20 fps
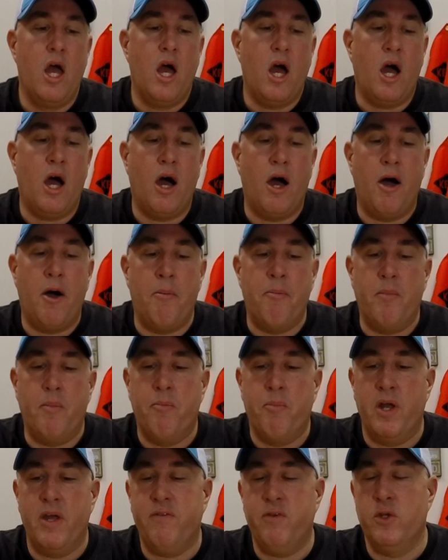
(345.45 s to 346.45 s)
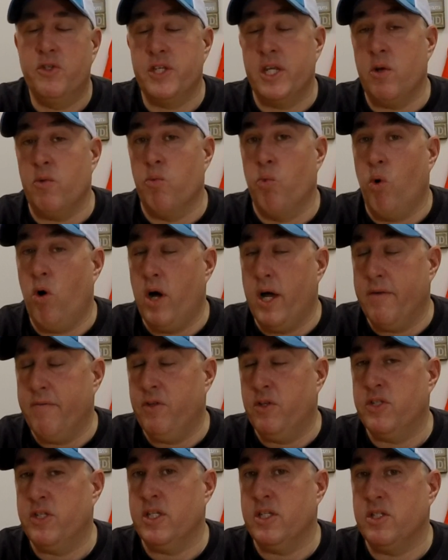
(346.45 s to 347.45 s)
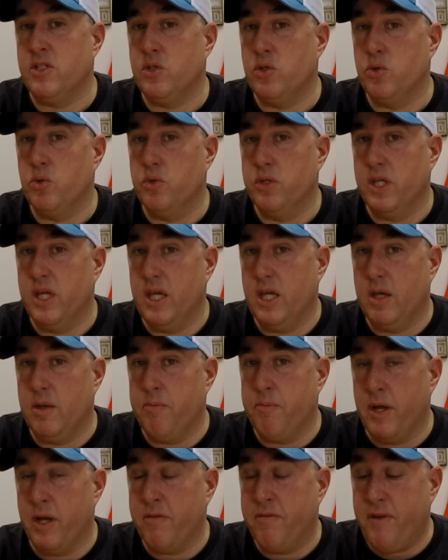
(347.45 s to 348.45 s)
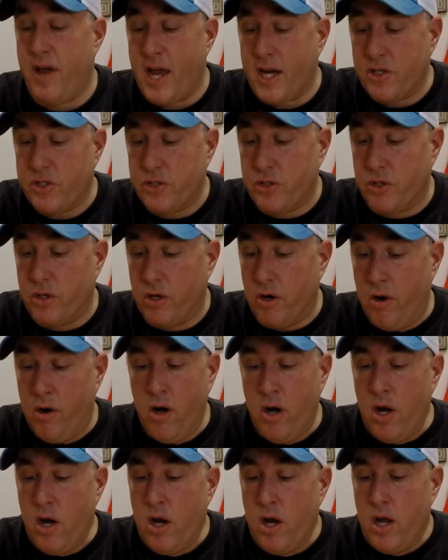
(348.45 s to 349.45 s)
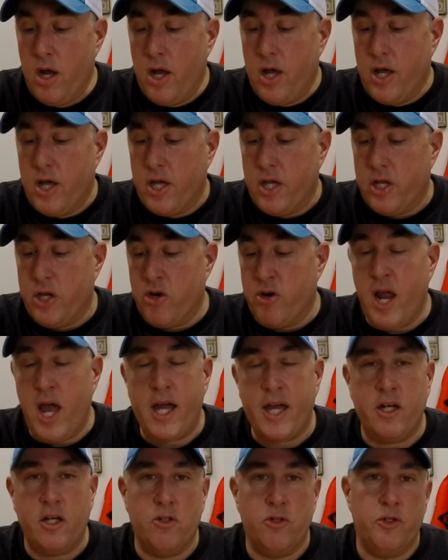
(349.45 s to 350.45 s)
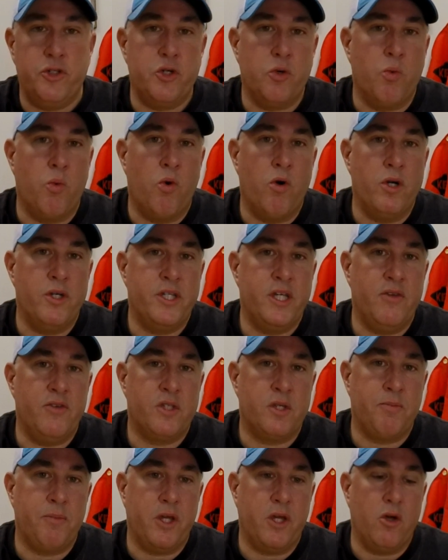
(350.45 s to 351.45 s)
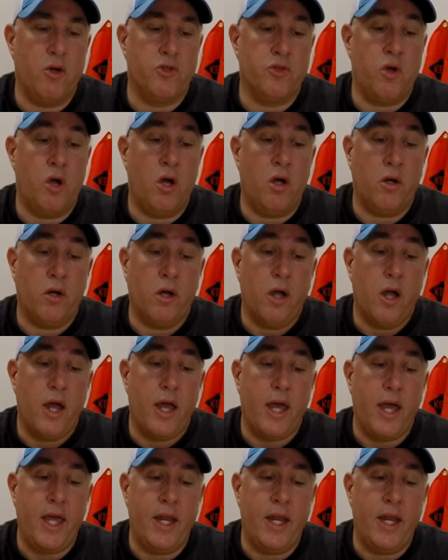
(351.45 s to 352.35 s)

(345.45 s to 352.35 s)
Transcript: But if you send it to the manufacturer, you're not going to lose your warranty if something goes wrong.